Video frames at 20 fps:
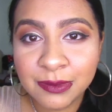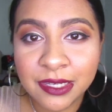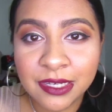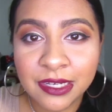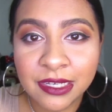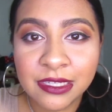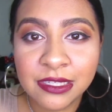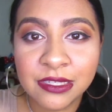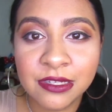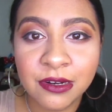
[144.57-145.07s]

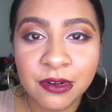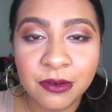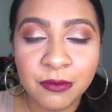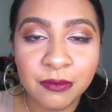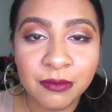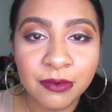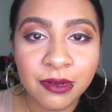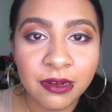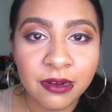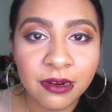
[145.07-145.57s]
because
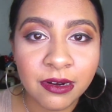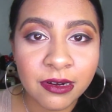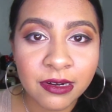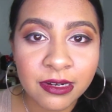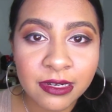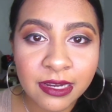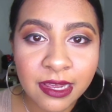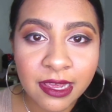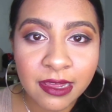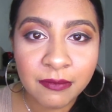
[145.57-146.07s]
there
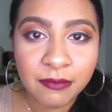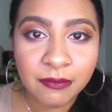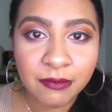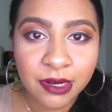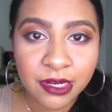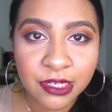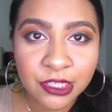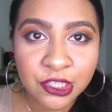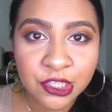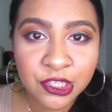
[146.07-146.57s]
aren't
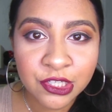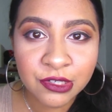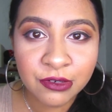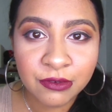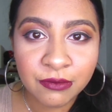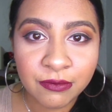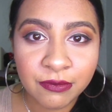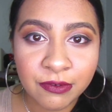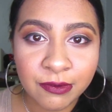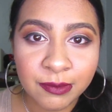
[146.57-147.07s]
much
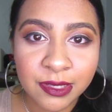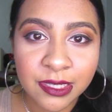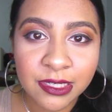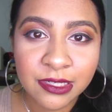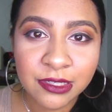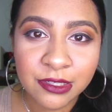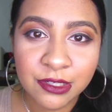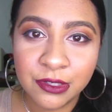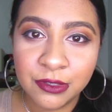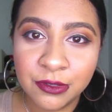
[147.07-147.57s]
for me
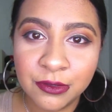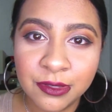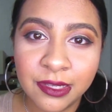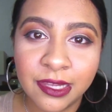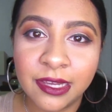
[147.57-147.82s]
to do.